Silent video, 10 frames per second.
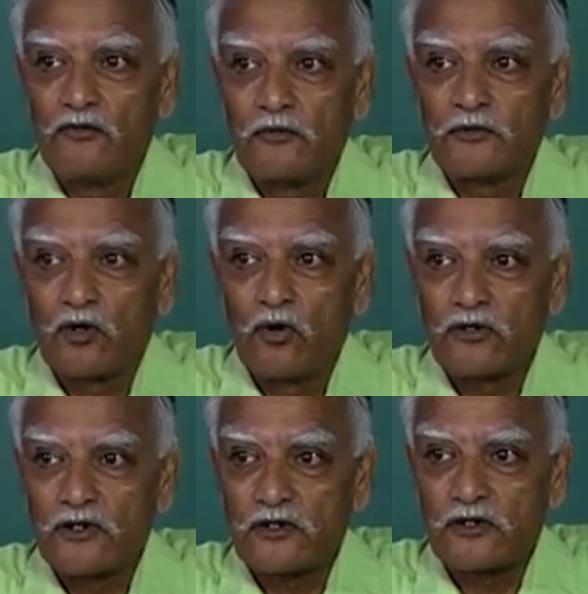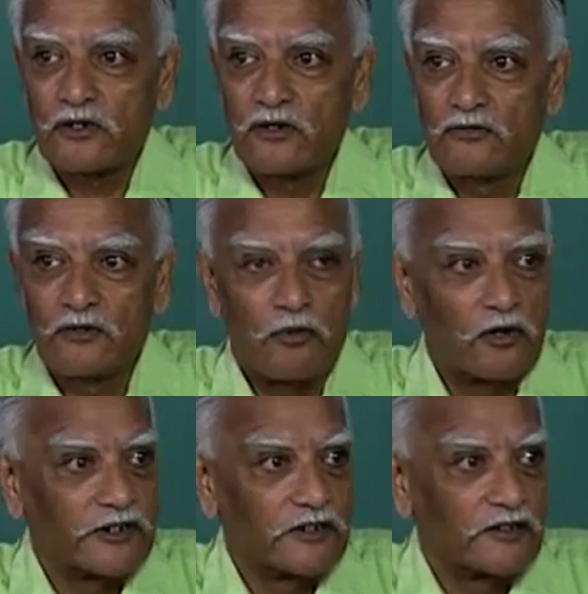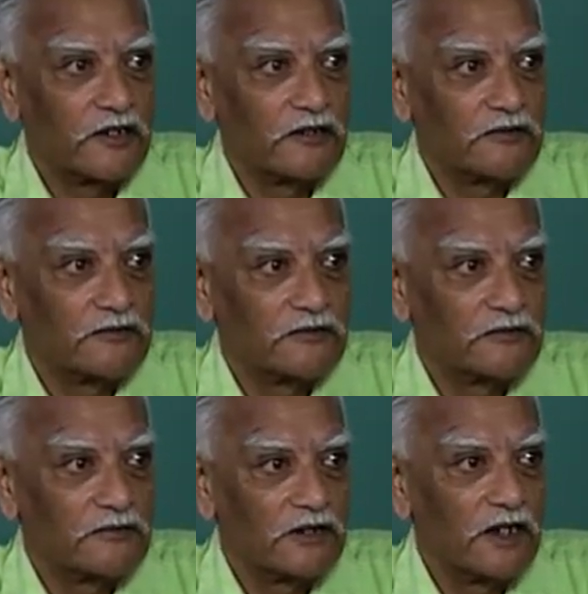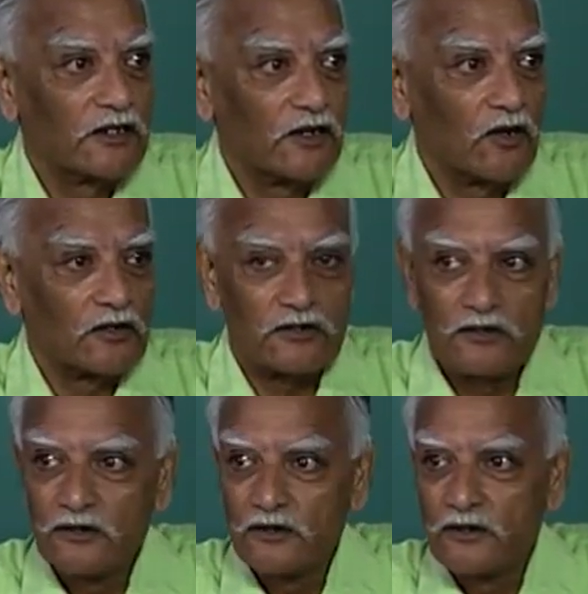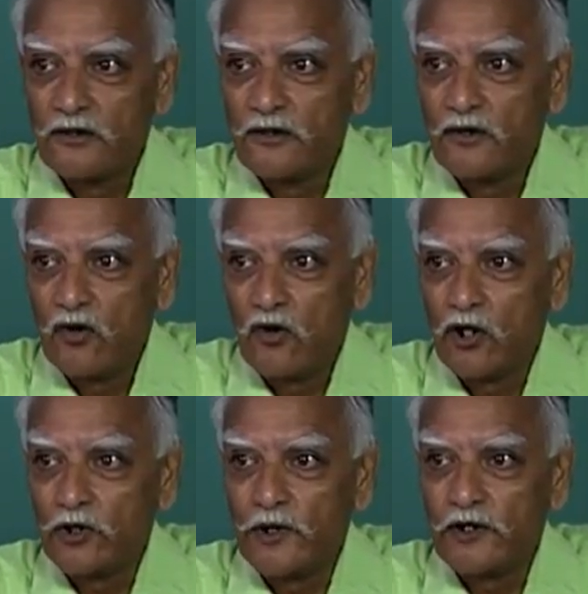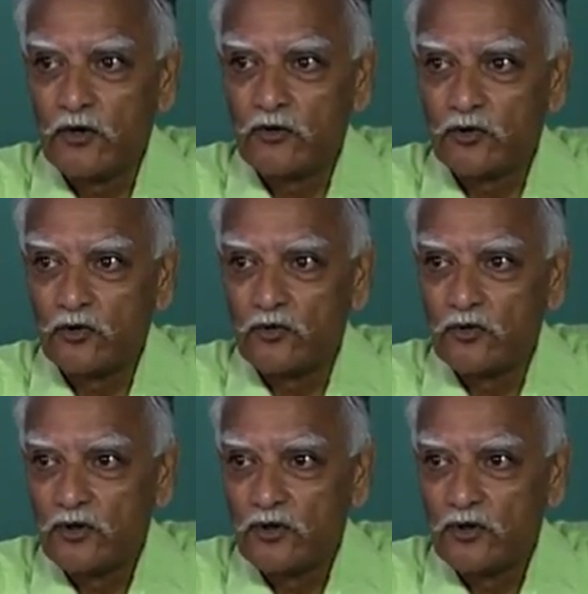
from the coasts of the Baltic Sea in the north all the way down to